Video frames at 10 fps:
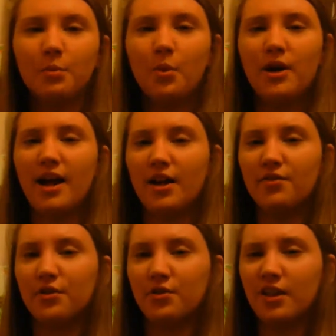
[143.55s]
point out a
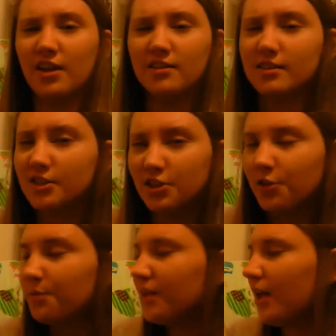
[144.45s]
few things to you.
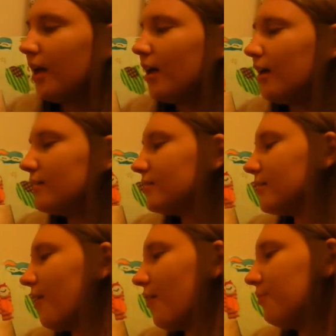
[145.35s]

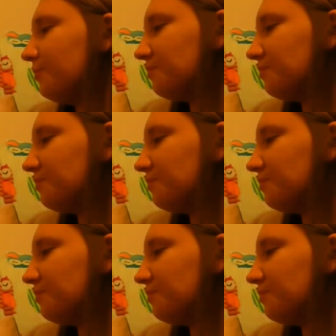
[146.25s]
So